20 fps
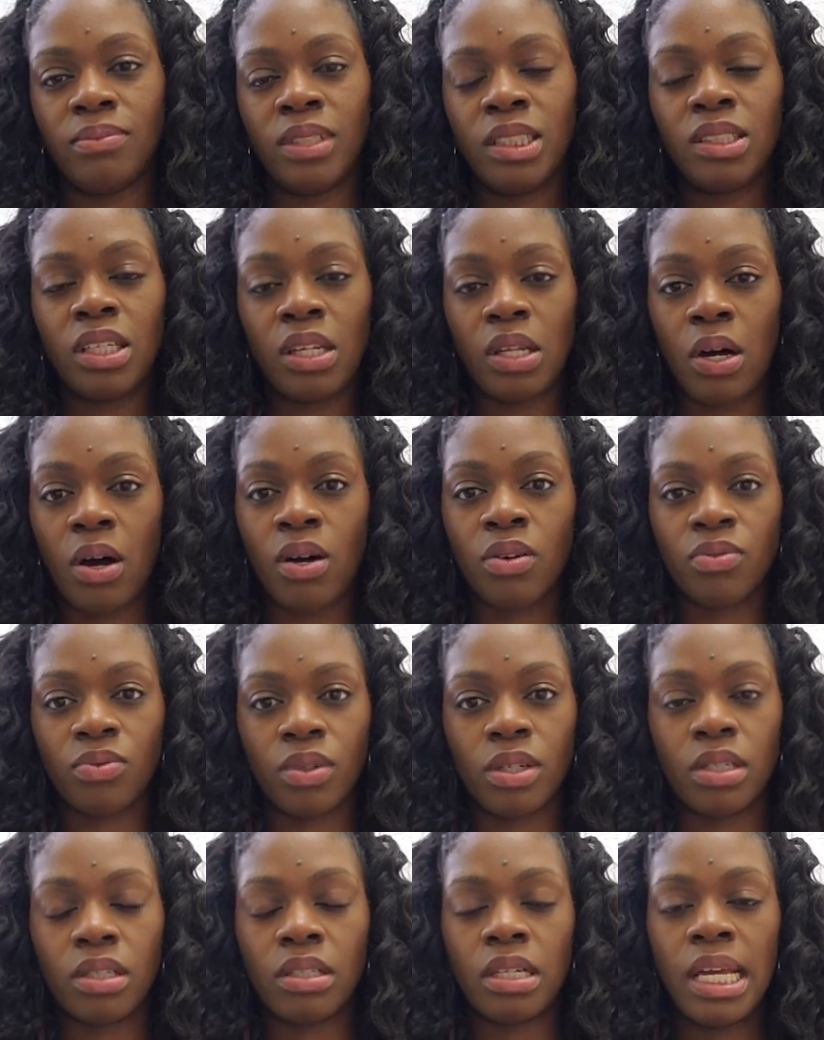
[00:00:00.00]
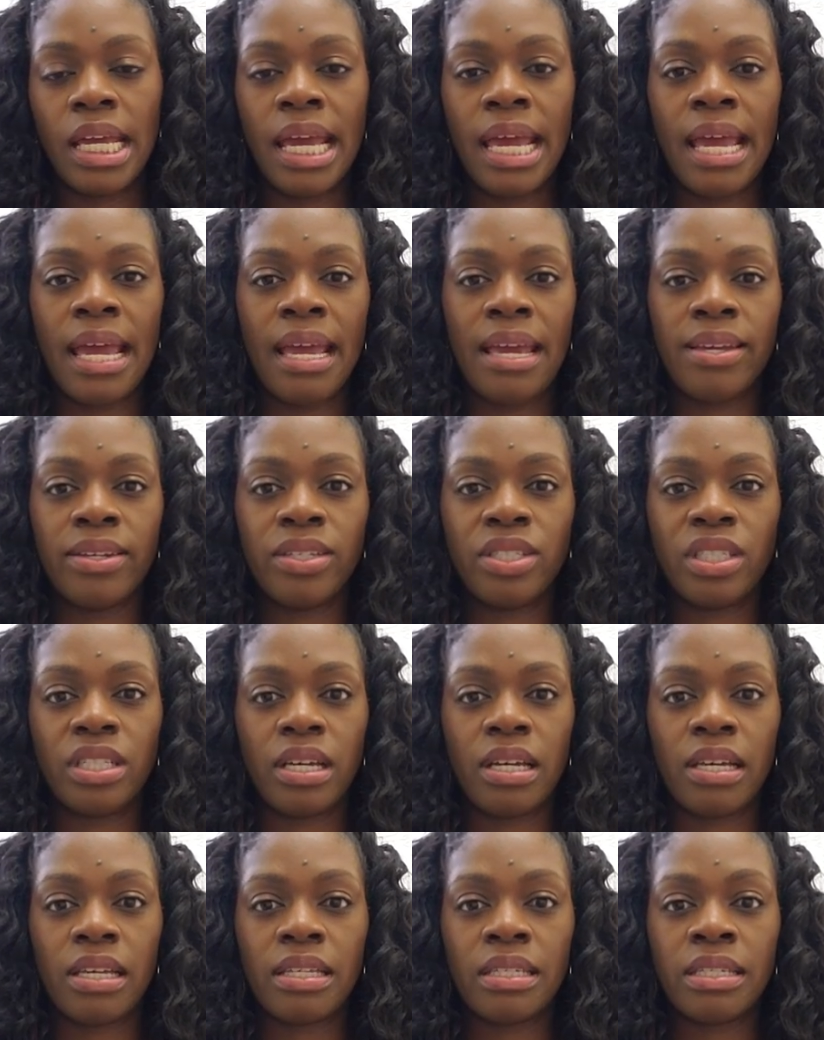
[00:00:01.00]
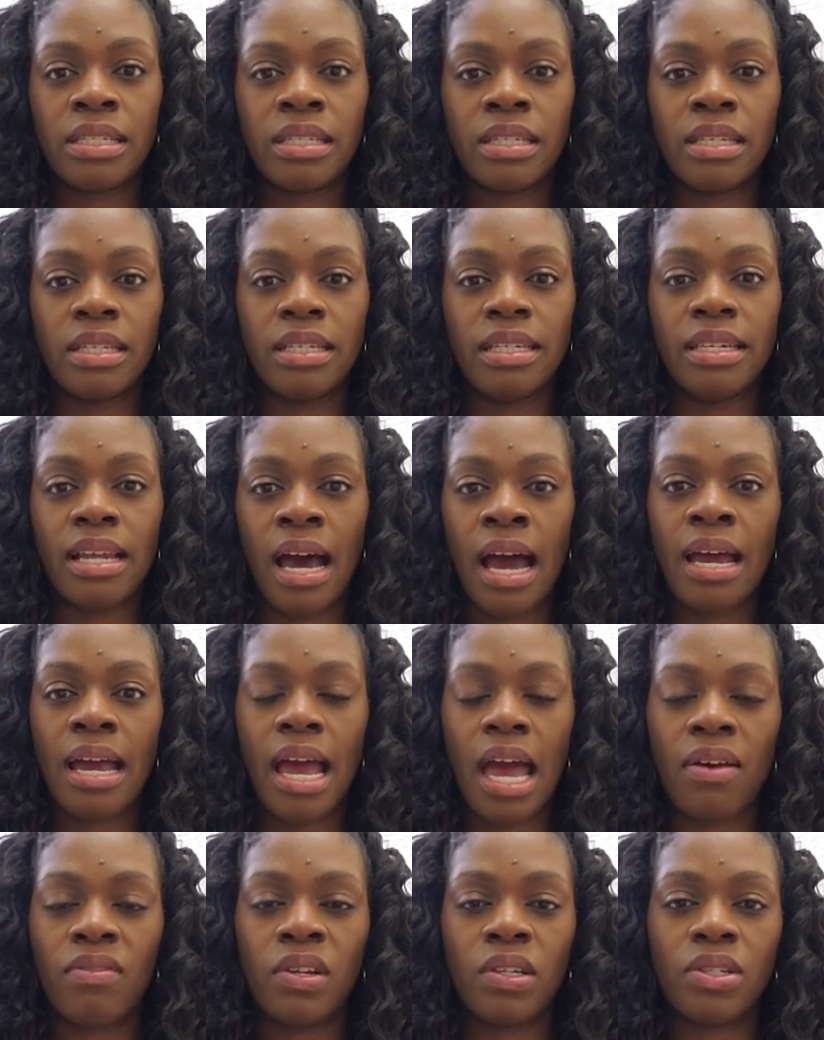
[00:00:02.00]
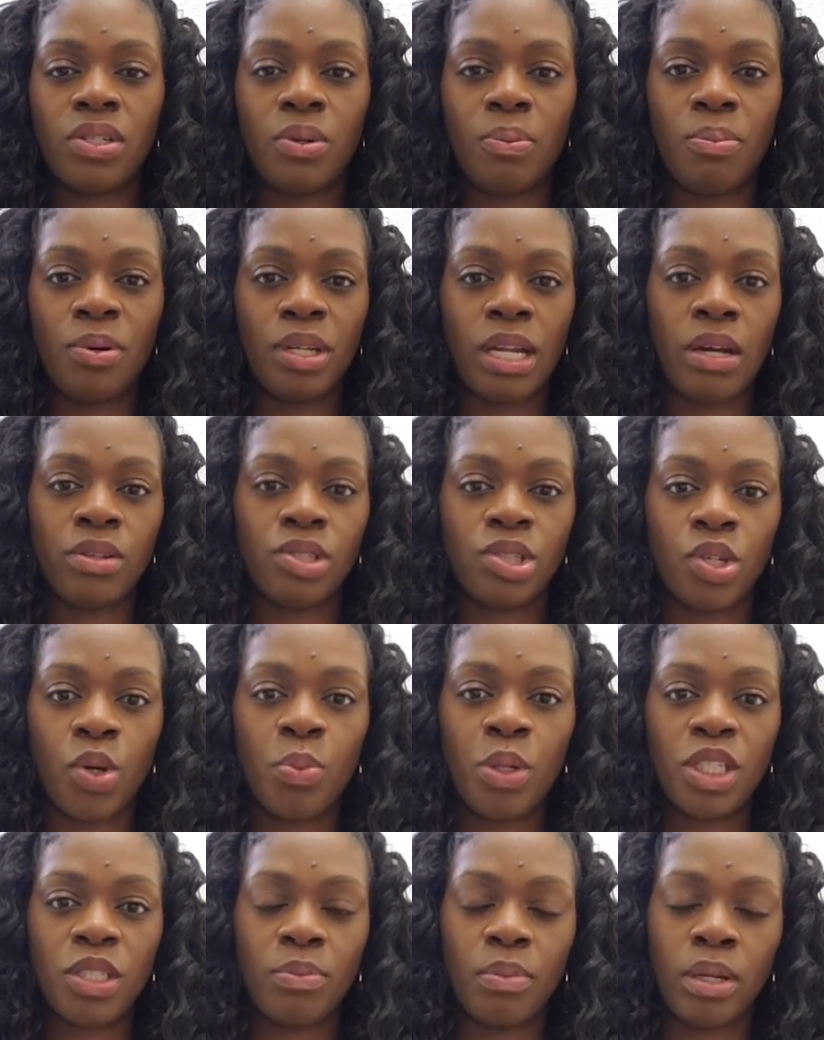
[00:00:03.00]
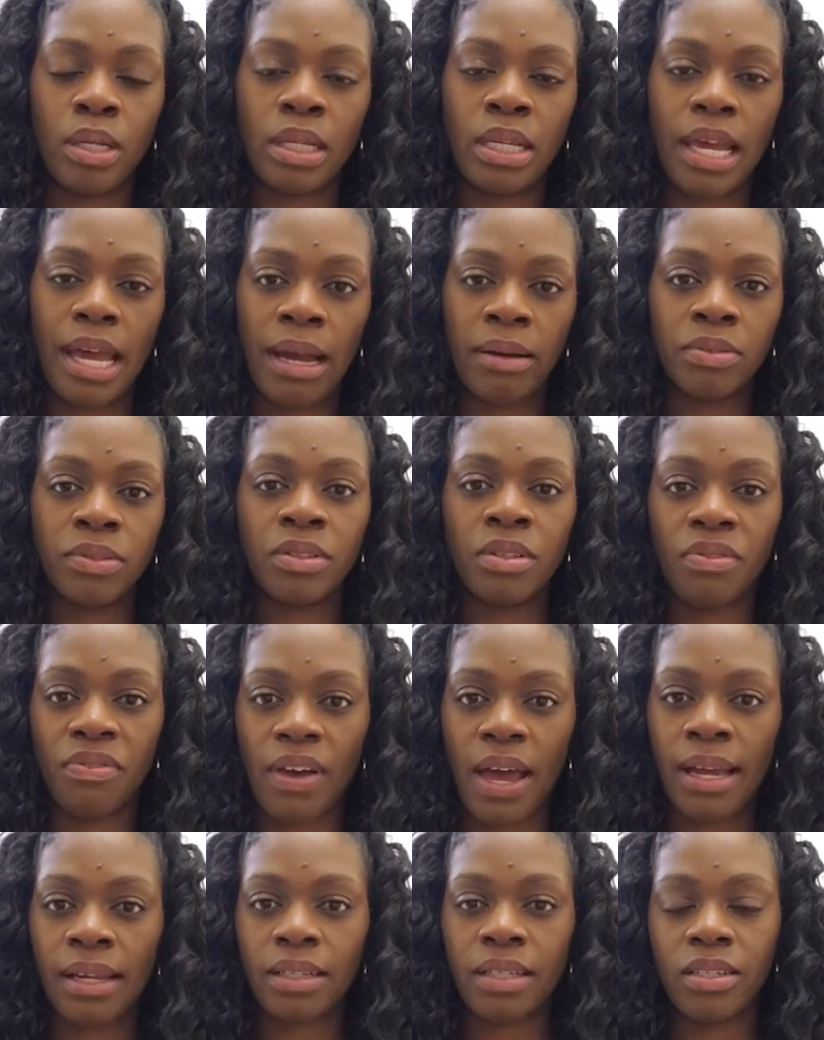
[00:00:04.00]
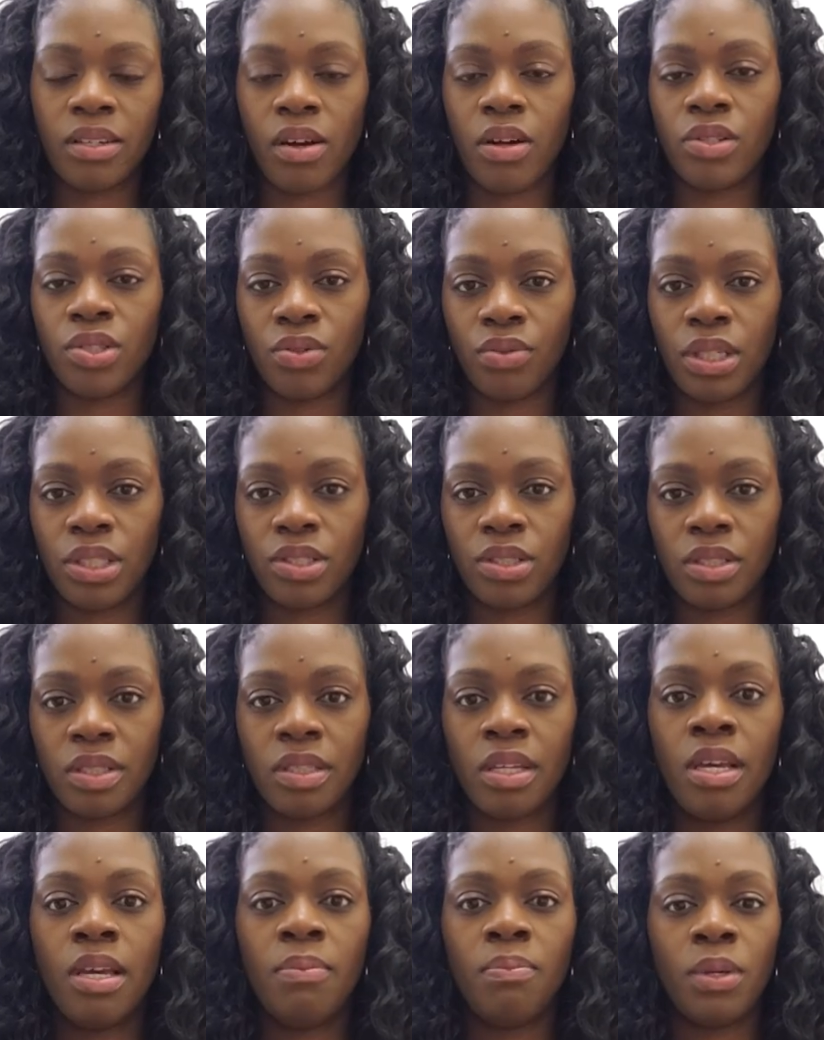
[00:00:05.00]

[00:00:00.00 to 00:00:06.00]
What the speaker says: in the long run, and just not having to put out so much money after the fact in alterations,